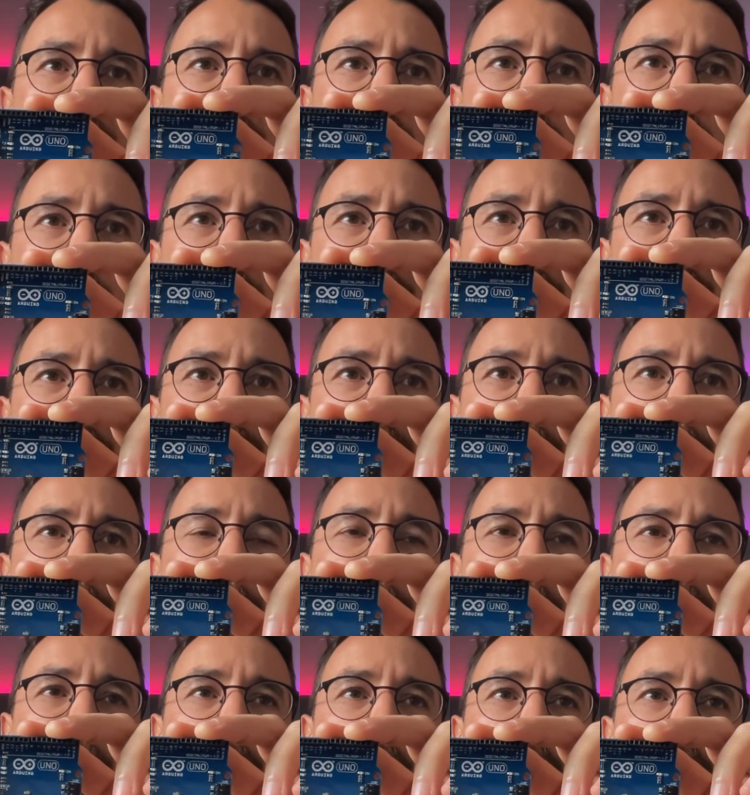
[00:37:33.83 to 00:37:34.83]
with the
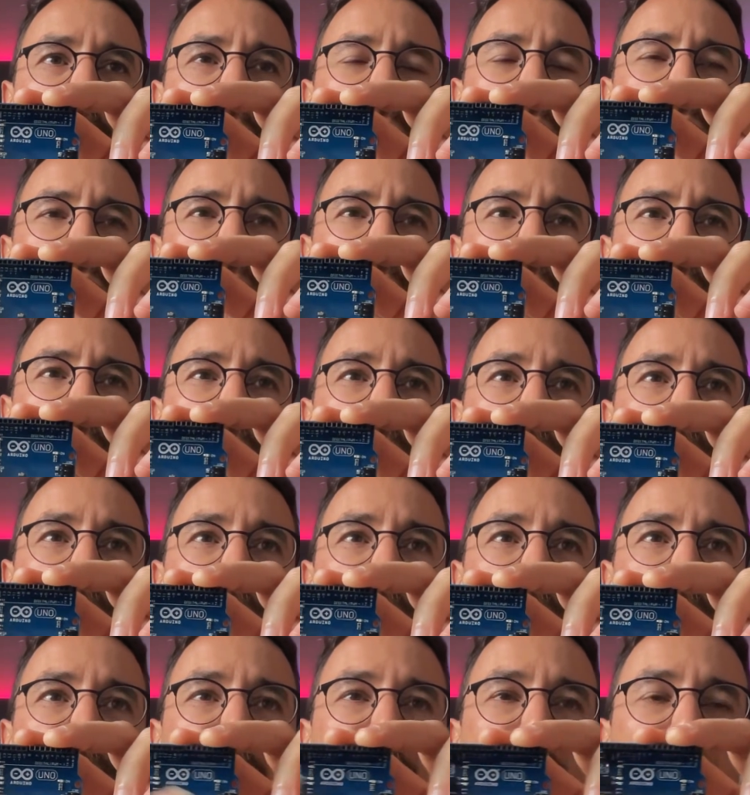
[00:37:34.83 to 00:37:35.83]
microcontroller.
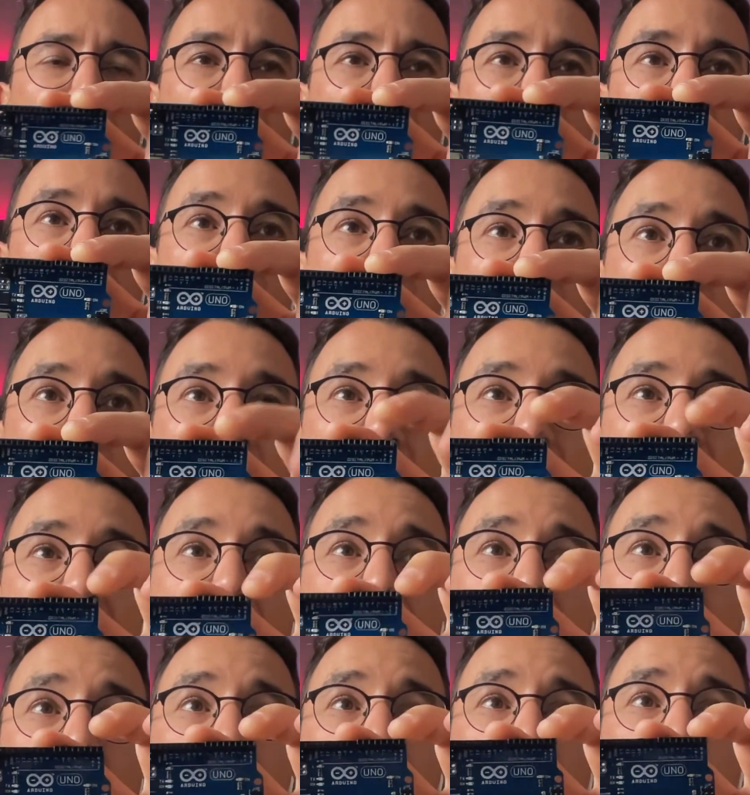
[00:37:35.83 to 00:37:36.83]
So the
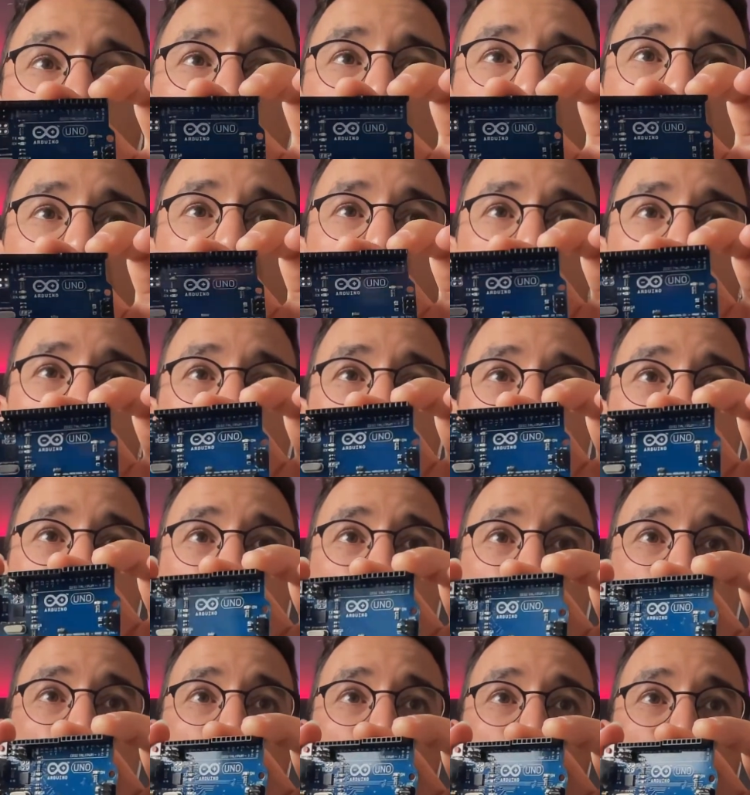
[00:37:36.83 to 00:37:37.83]
Arduino is a
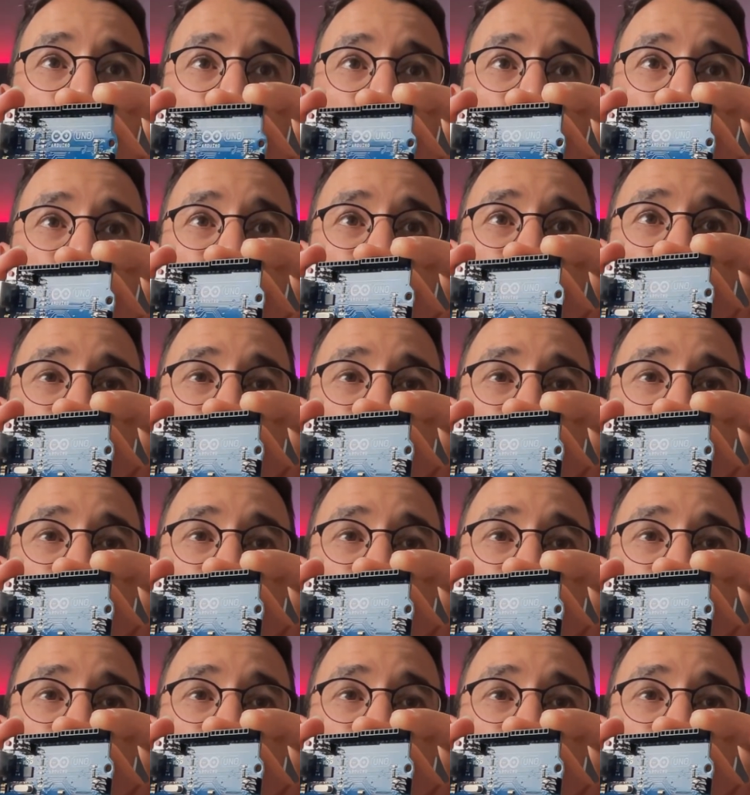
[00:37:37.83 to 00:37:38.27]
board